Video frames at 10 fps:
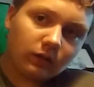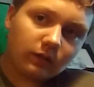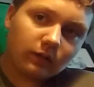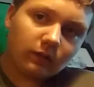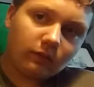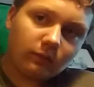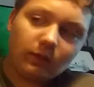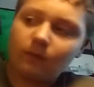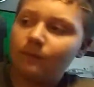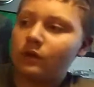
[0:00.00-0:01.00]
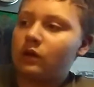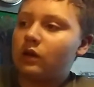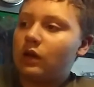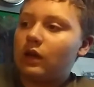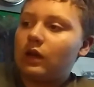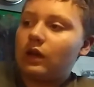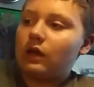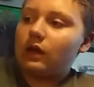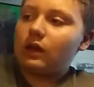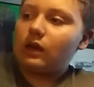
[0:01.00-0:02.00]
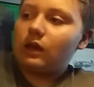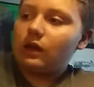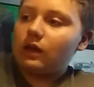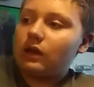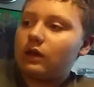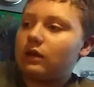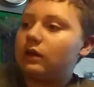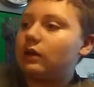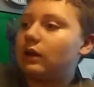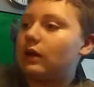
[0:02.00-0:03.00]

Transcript: Excuse me. And